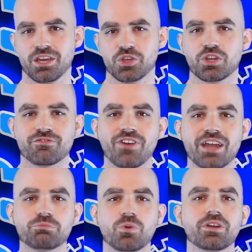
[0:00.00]
You can
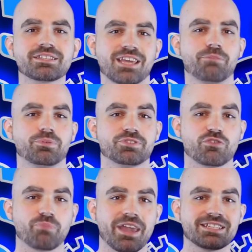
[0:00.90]
find more examples
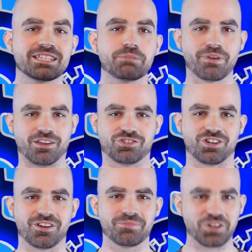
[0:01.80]
of painting the
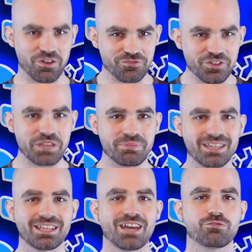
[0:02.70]
picture in our free
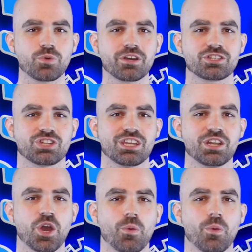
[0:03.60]
PDF worksheet,